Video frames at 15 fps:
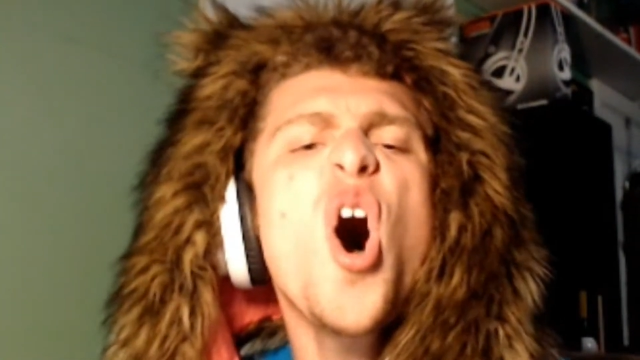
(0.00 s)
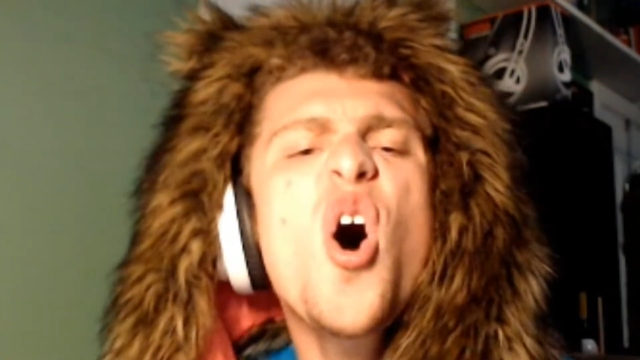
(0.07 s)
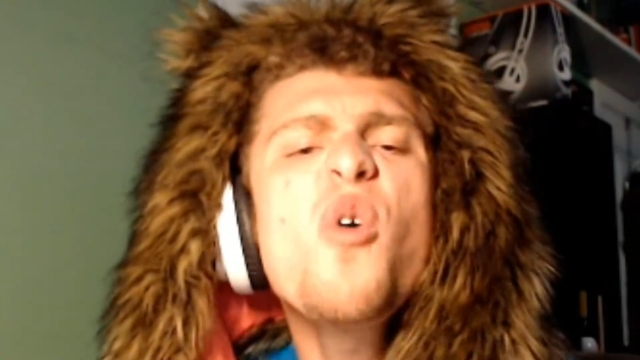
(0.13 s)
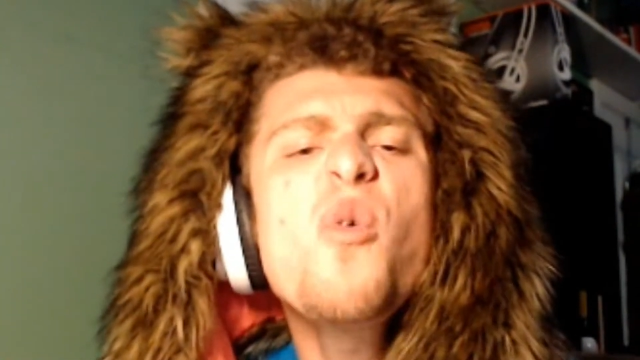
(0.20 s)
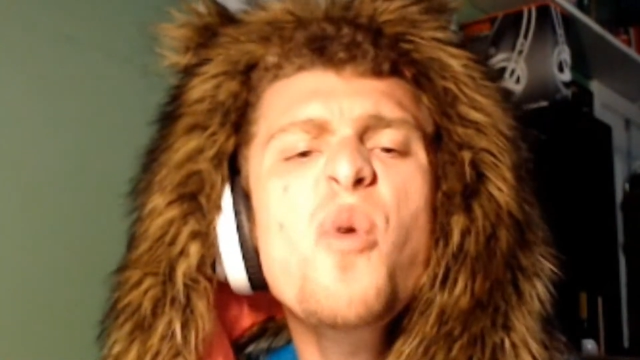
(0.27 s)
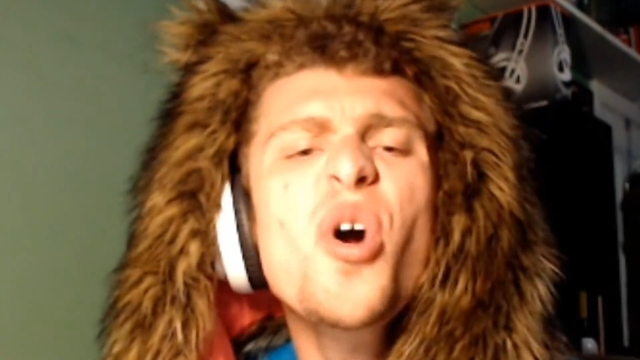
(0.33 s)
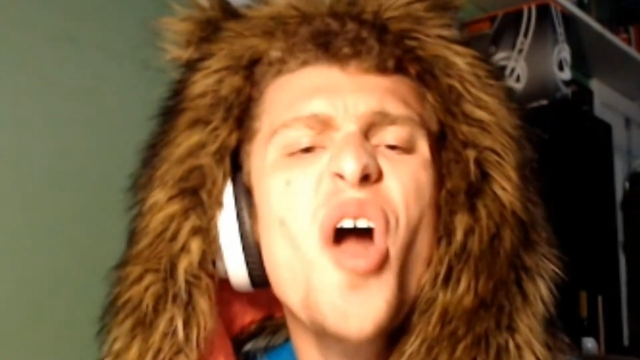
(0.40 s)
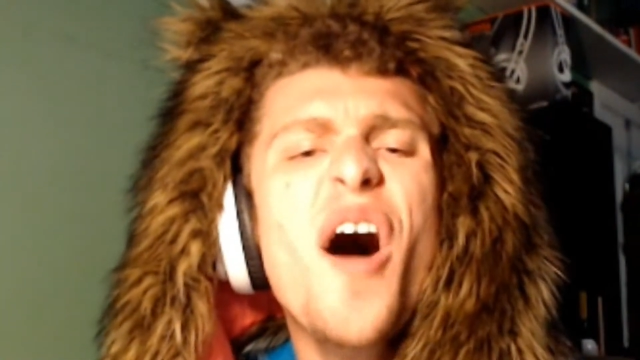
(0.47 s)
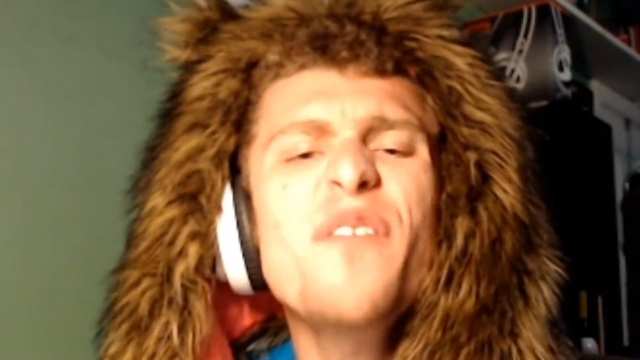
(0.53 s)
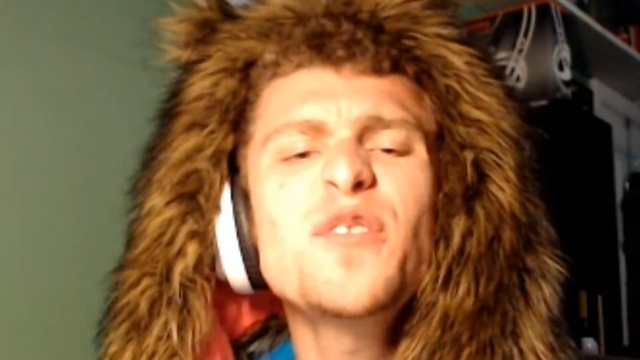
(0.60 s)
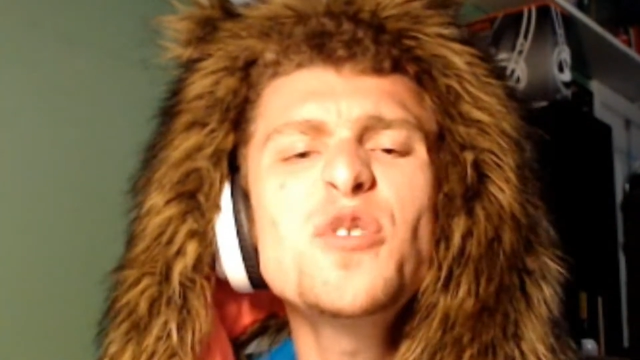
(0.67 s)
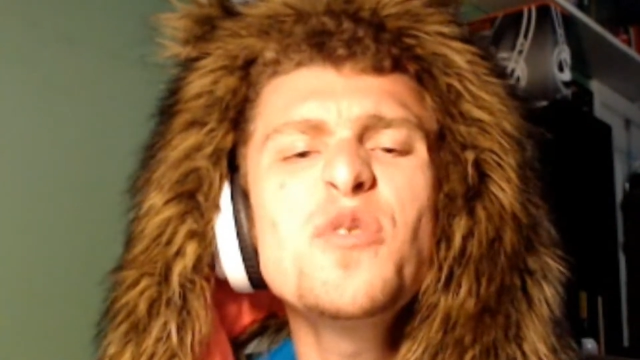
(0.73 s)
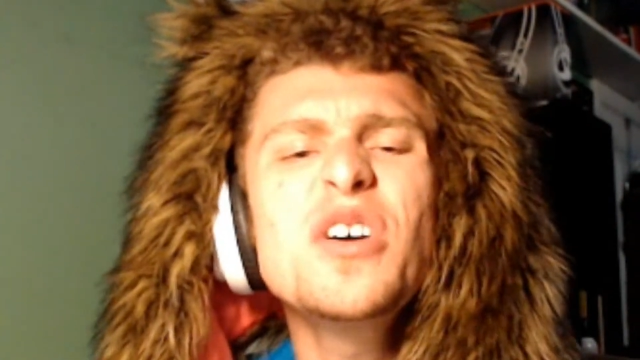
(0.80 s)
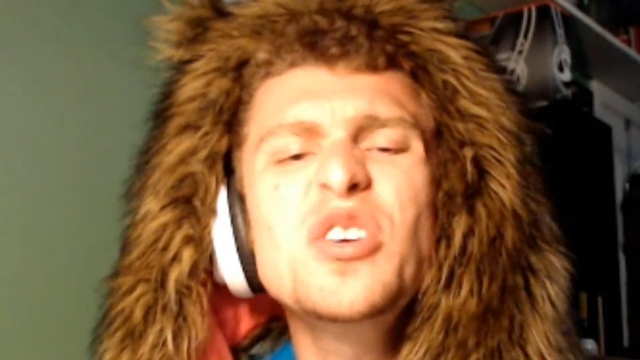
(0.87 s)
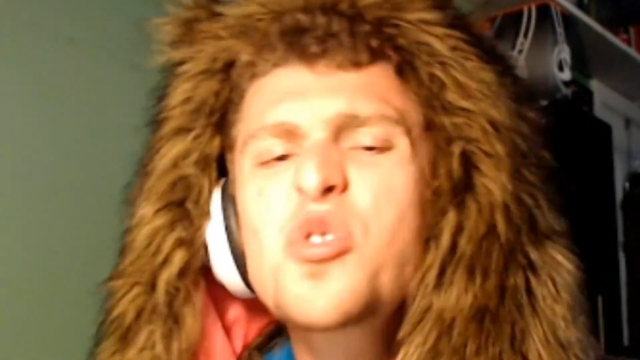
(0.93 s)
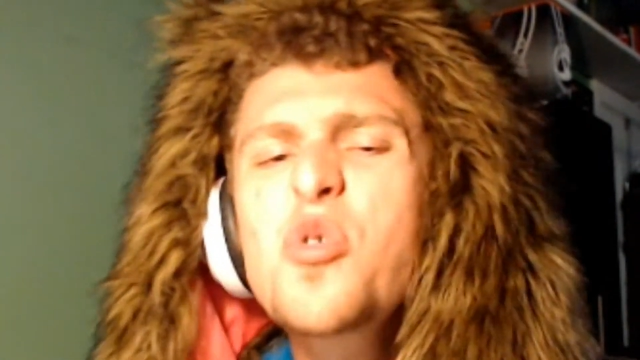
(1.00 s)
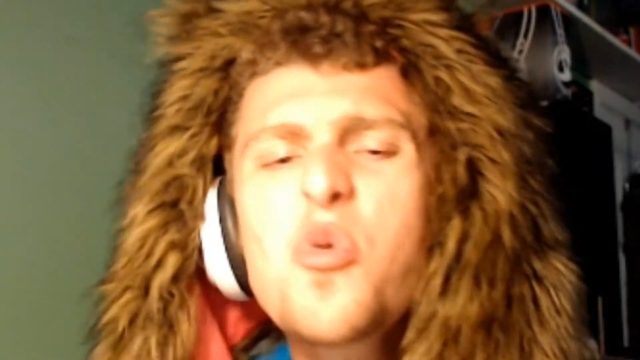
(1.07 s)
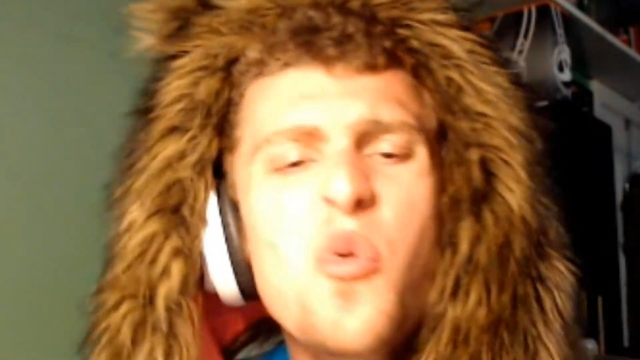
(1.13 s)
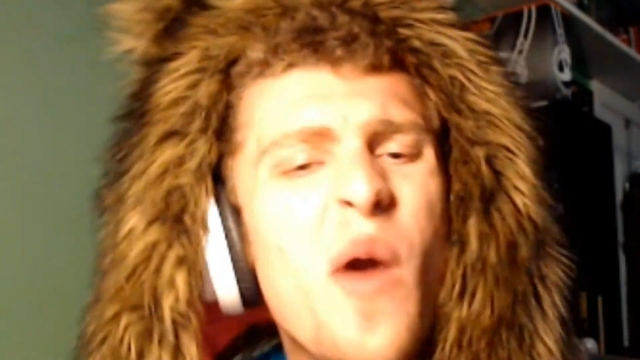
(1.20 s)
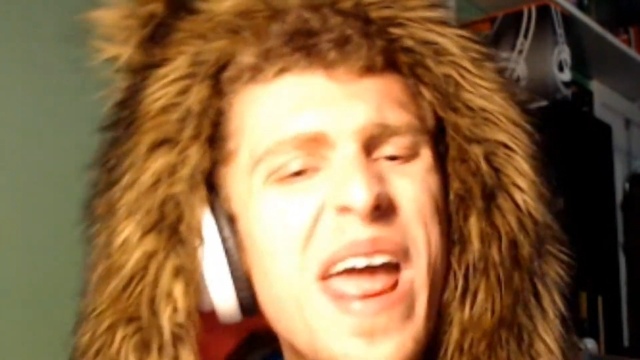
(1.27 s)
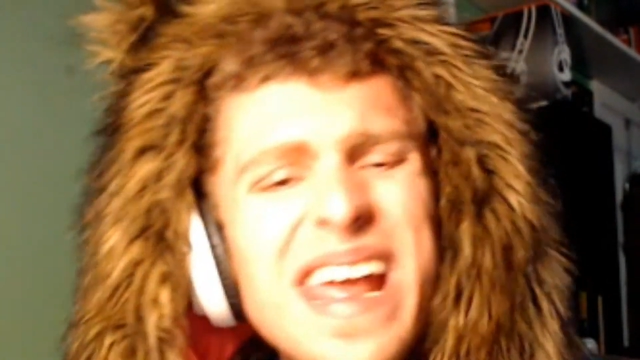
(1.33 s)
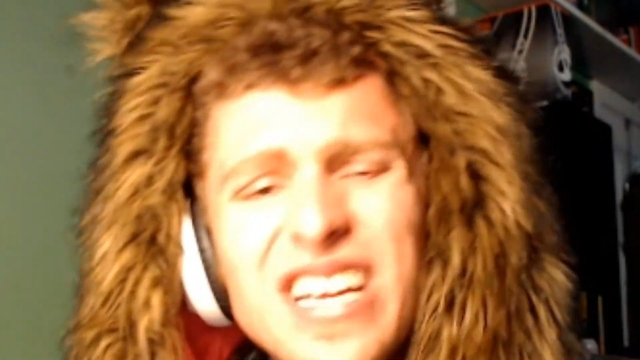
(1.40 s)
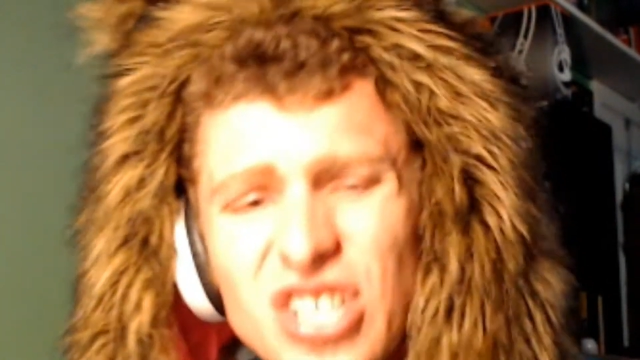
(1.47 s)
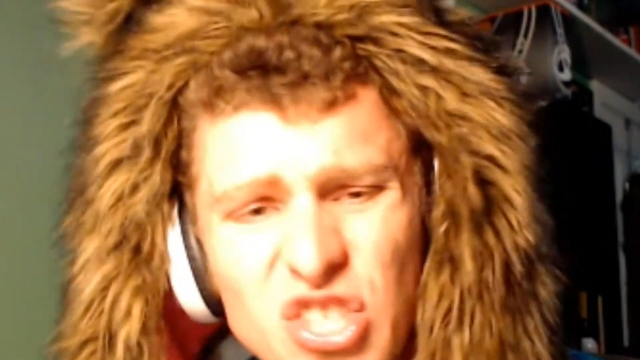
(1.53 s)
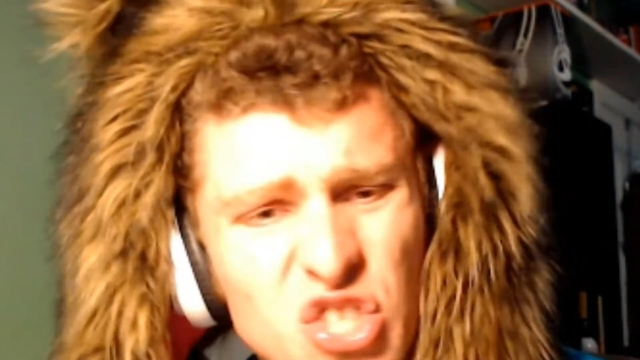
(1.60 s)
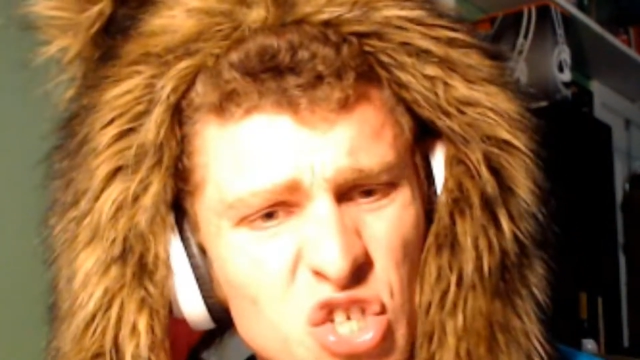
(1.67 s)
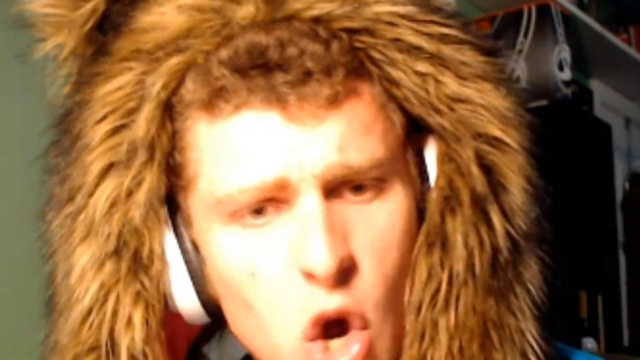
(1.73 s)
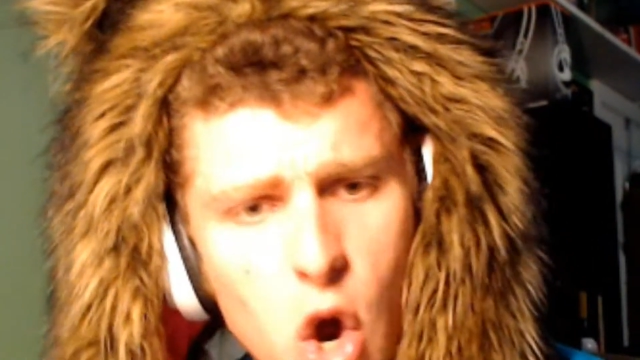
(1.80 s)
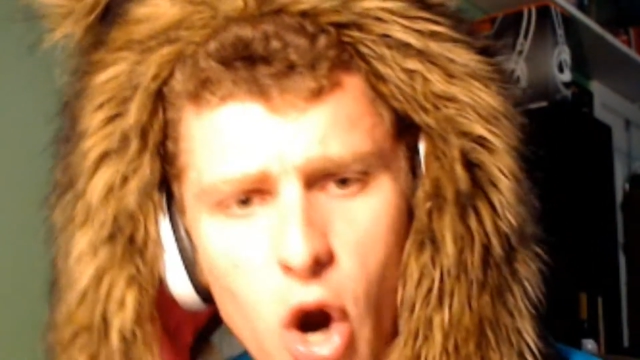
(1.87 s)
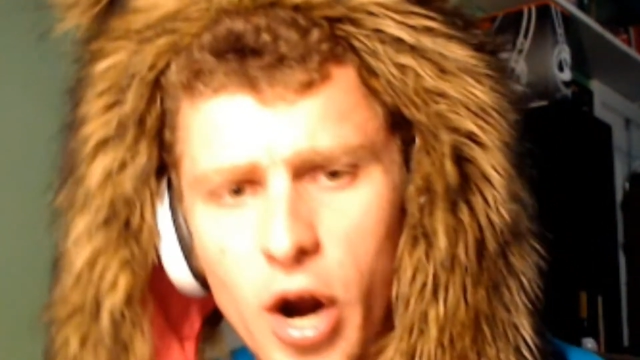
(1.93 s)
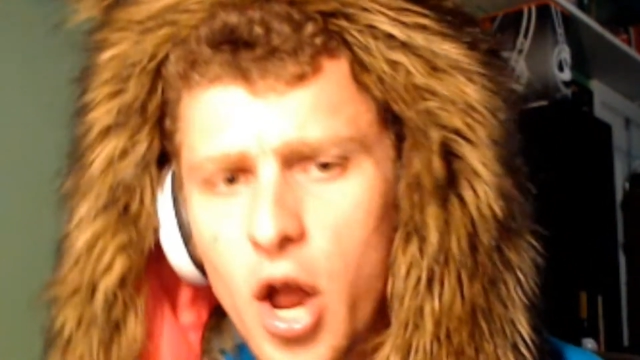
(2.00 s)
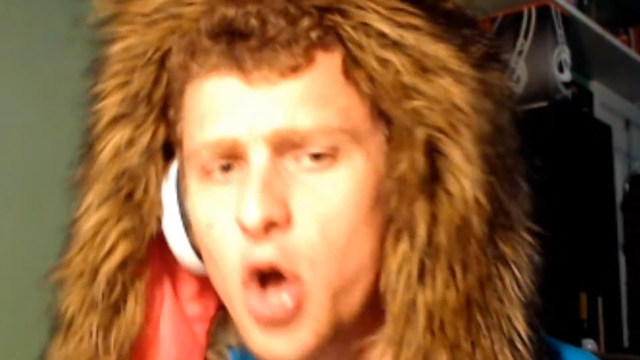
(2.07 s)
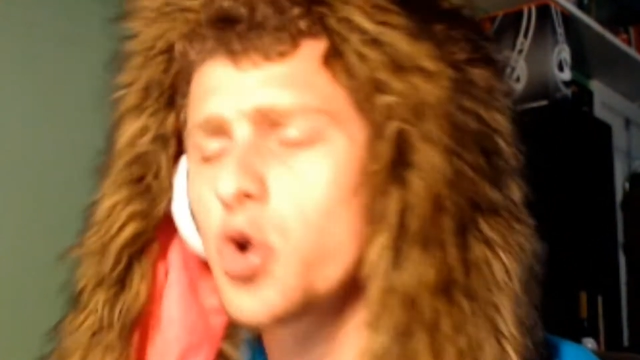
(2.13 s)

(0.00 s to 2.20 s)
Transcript: Oh, we're off to a great start.